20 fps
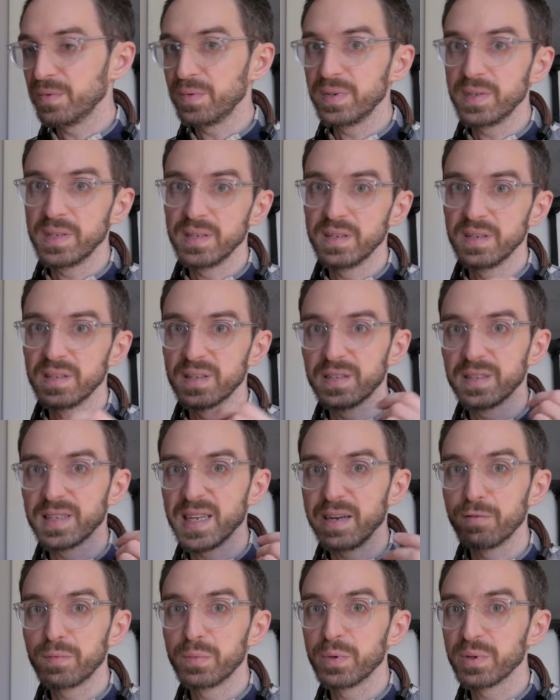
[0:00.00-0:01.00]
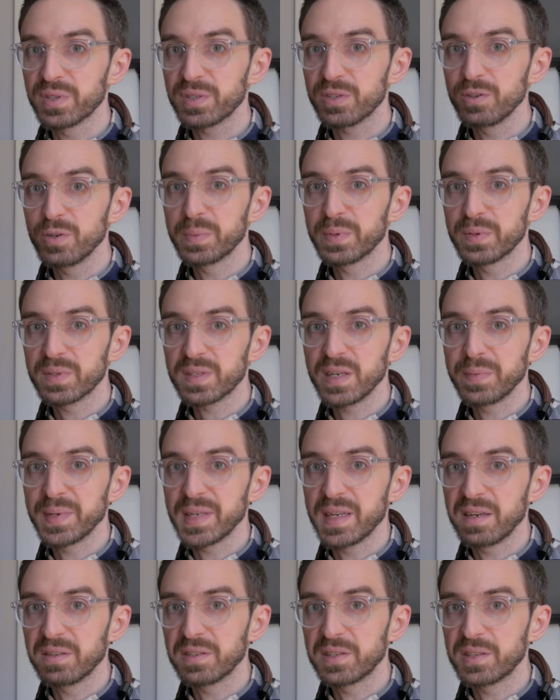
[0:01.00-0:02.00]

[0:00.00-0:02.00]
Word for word: with the Timemore Sculptors coming out